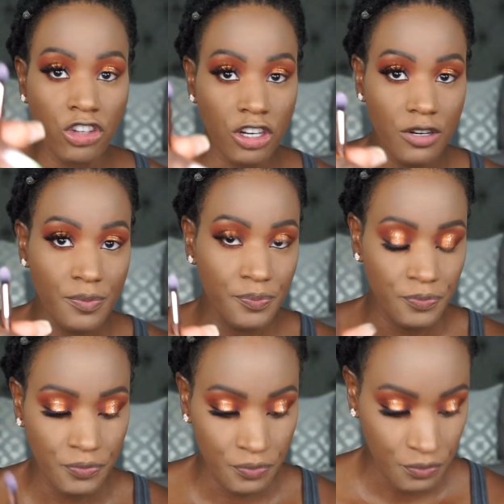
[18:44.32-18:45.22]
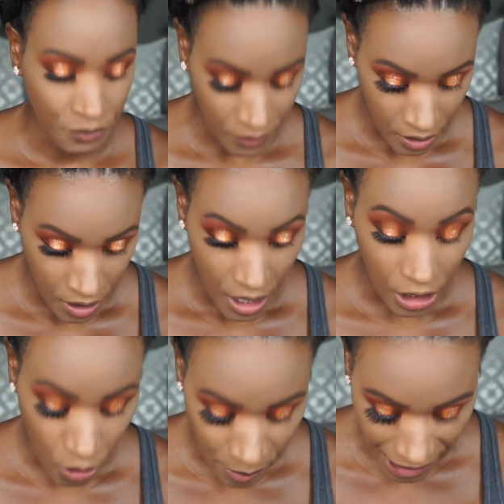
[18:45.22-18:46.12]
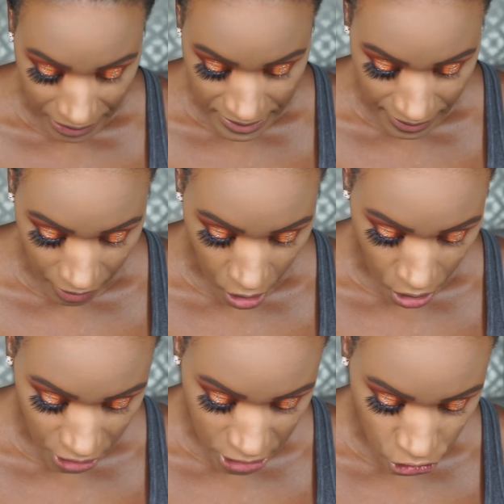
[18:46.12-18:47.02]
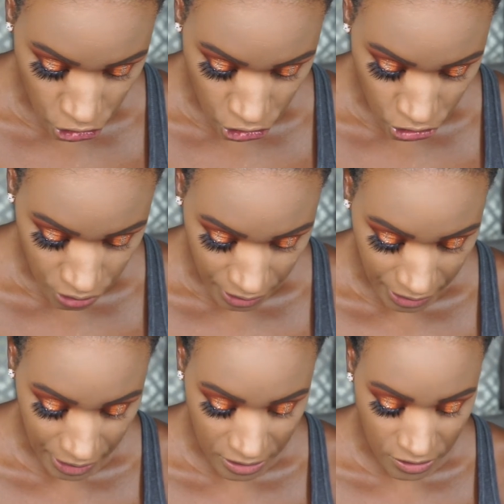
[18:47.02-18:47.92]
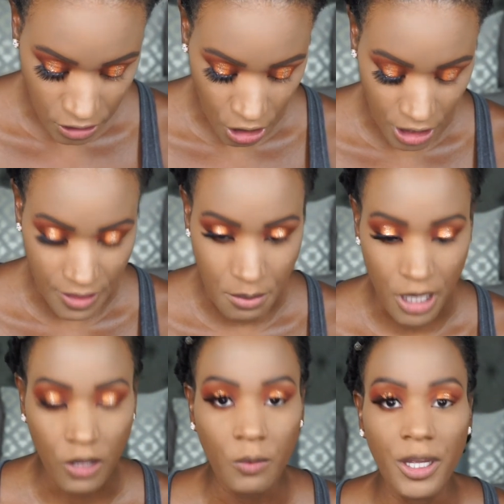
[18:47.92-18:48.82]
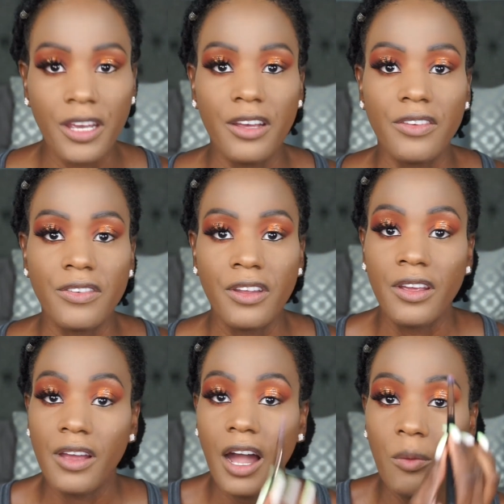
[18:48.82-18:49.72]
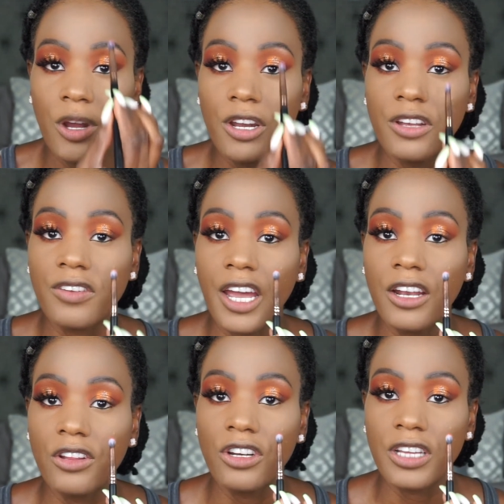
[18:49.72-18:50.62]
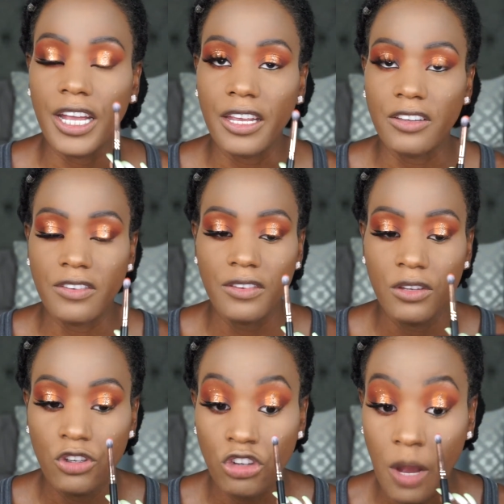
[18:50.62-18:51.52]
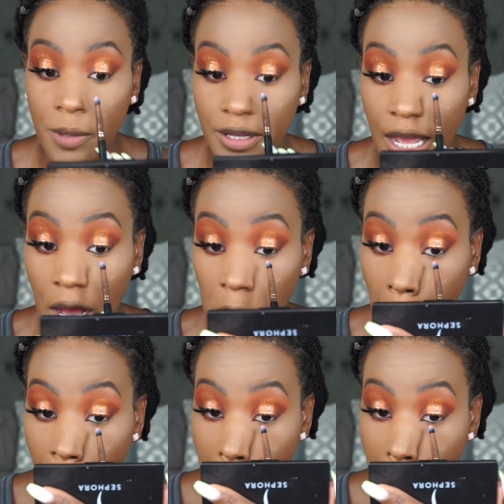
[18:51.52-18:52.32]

here and go back into that orange. And I start in the middle because I wanted it to kind of look like it's dropping down.